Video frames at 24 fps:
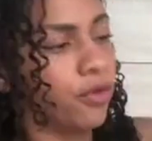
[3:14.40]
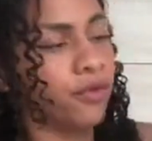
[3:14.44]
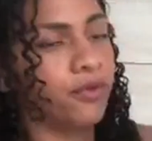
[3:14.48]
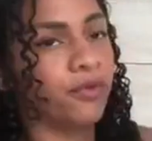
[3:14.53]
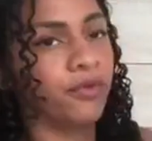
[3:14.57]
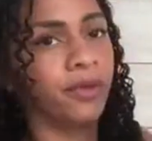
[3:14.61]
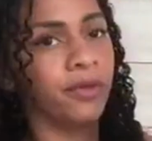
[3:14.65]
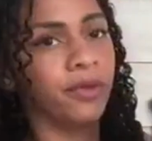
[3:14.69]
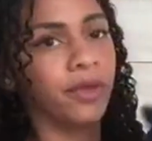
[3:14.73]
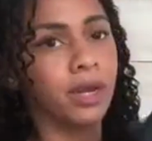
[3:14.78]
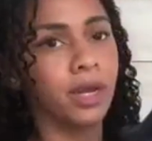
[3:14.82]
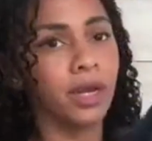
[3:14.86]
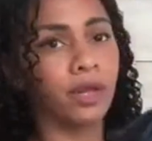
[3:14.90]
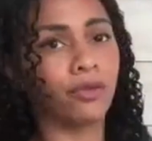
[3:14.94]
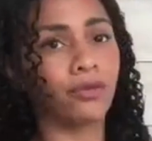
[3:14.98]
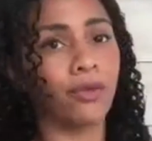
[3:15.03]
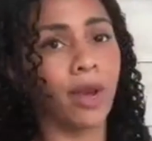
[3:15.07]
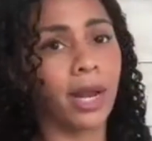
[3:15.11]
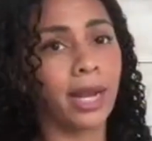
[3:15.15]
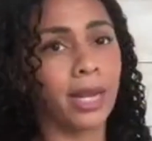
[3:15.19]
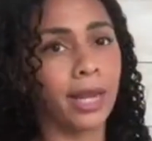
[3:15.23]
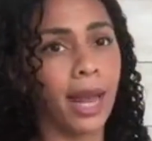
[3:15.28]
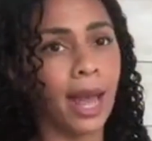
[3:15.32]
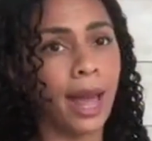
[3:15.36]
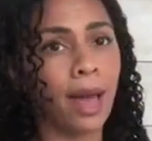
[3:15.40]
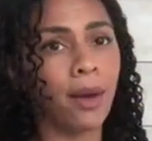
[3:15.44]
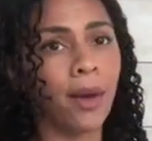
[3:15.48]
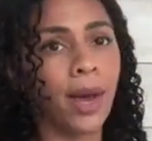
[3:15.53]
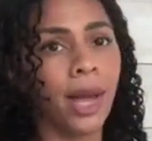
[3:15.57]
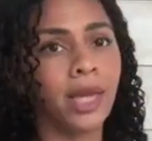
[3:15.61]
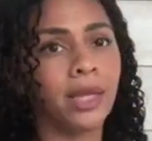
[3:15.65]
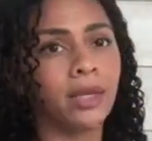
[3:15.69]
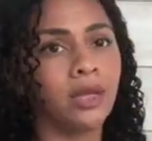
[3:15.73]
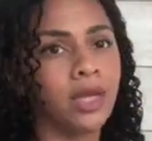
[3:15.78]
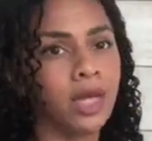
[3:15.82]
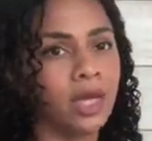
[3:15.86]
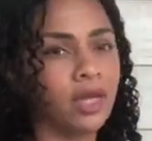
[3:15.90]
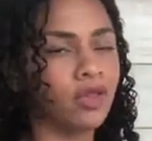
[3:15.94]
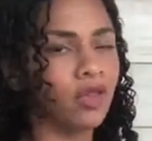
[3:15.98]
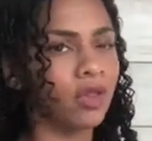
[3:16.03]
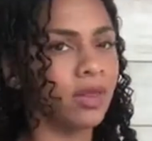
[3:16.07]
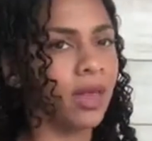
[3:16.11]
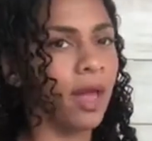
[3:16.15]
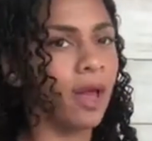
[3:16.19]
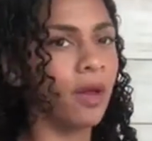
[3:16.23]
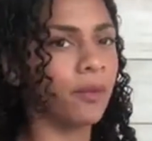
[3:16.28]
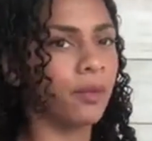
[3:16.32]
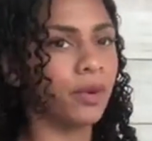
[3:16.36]
clothes for Lennox right now. I changed
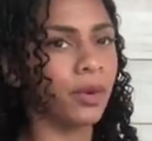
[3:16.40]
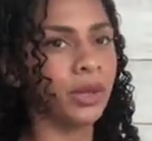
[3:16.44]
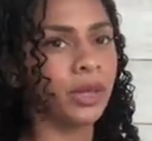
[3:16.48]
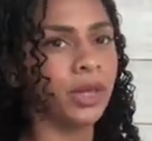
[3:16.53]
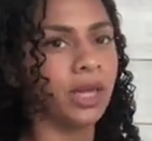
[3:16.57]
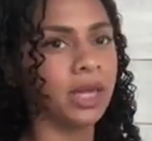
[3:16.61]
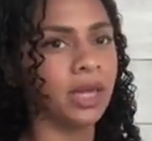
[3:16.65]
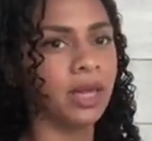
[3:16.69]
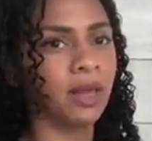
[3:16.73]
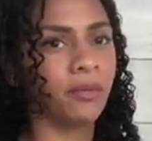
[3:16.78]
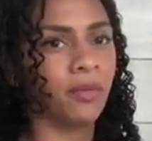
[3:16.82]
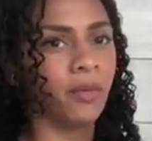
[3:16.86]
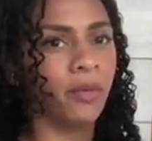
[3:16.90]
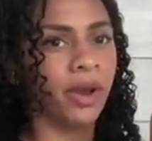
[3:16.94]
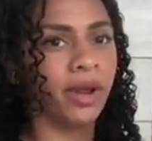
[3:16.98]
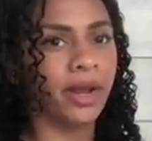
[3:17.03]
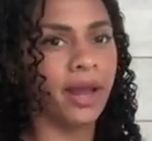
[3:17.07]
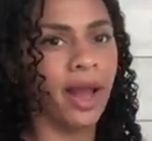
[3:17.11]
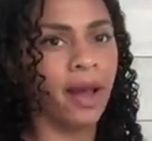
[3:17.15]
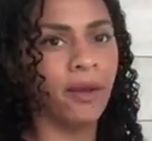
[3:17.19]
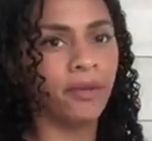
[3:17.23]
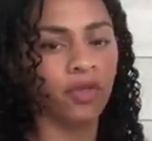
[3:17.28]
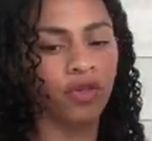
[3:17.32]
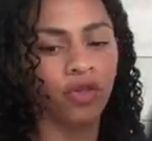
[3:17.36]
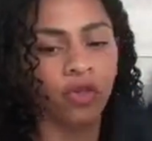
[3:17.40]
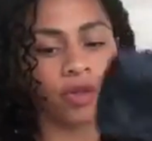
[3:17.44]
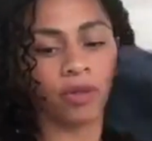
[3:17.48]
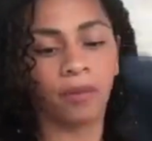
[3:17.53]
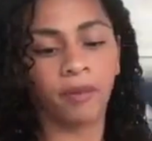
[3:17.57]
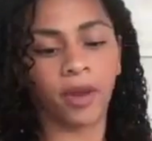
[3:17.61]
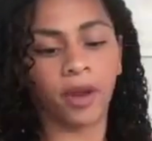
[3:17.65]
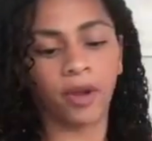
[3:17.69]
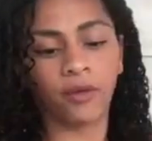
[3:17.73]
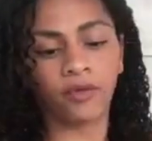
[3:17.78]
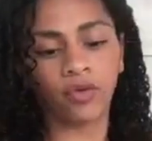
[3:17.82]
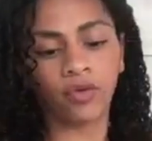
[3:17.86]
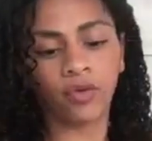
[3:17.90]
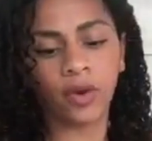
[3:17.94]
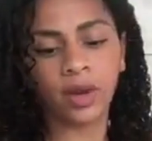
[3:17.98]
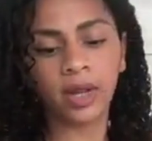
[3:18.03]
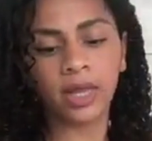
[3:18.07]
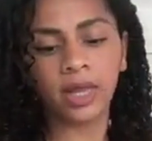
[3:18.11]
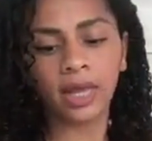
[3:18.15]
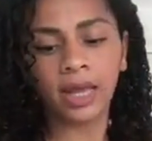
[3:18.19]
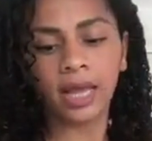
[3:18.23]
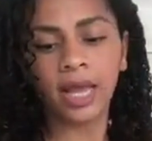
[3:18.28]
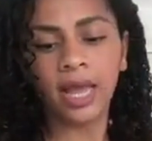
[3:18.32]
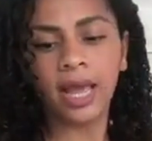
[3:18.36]
this out per season, but right now it's just a pair of
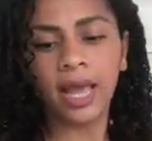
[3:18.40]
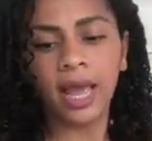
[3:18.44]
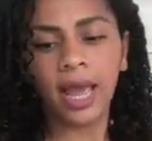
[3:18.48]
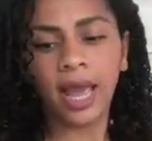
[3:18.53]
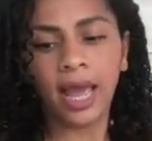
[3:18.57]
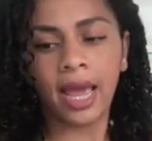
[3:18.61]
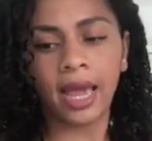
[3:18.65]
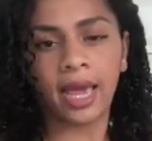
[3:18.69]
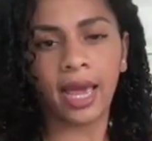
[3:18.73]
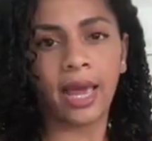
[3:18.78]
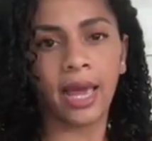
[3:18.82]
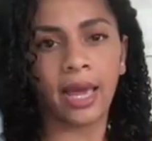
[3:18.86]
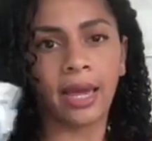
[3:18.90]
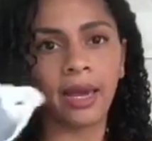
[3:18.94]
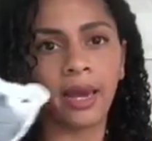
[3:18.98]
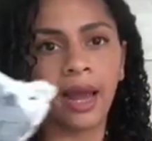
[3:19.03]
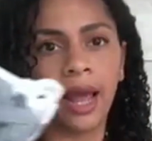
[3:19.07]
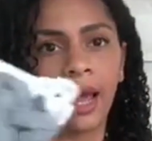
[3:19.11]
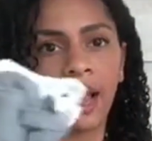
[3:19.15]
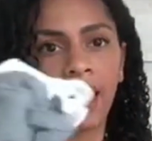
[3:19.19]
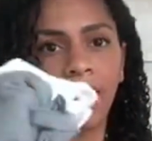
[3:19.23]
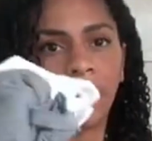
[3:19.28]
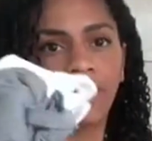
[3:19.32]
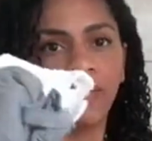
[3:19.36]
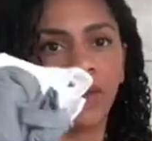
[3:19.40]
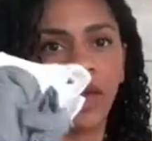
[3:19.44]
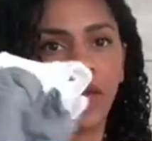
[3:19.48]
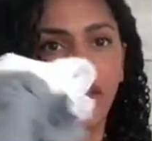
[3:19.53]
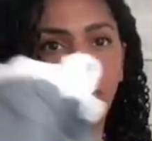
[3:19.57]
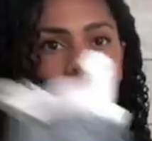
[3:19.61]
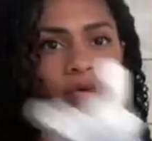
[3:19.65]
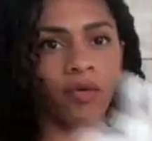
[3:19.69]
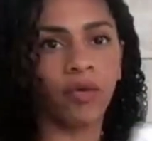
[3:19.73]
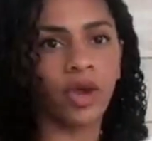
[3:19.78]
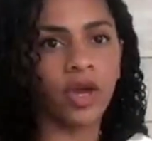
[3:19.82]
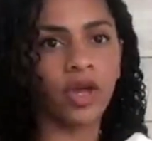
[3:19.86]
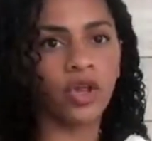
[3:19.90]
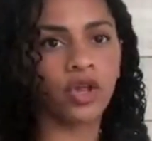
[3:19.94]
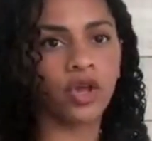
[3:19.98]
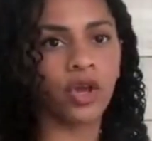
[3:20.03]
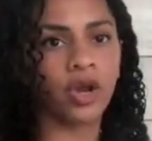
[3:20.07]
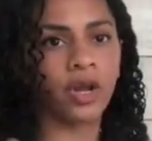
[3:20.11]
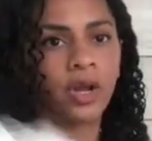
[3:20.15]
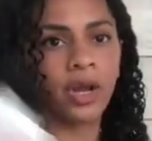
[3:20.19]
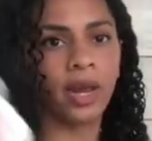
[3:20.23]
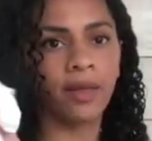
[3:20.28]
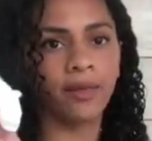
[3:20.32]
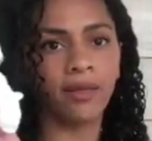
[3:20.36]
shorts and I have a gray
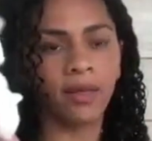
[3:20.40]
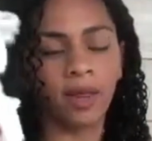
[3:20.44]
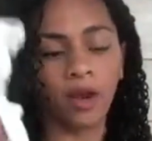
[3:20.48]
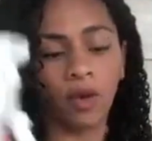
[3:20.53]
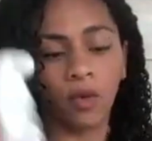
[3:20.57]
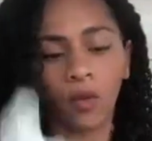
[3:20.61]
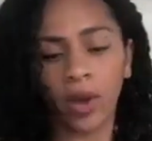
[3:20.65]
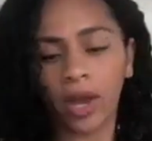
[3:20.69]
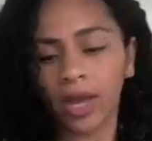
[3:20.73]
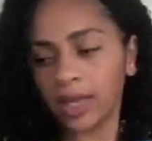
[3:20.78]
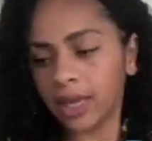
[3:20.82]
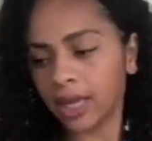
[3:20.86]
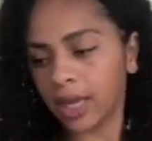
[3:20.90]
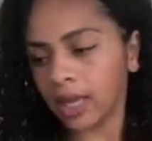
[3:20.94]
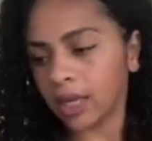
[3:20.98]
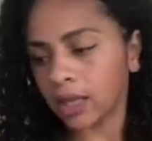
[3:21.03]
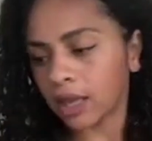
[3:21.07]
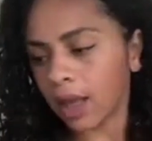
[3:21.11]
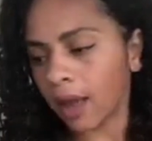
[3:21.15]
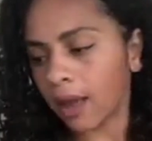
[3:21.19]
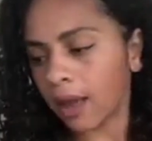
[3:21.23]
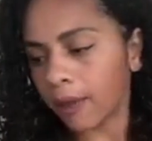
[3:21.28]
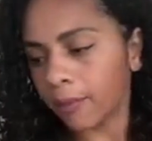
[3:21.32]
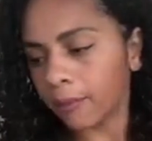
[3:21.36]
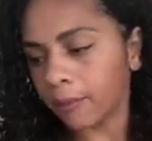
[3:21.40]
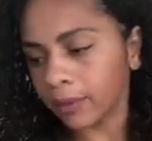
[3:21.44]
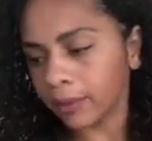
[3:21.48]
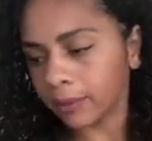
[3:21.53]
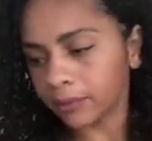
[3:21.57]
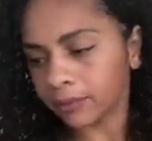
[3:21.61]
shirt and then a white tank top.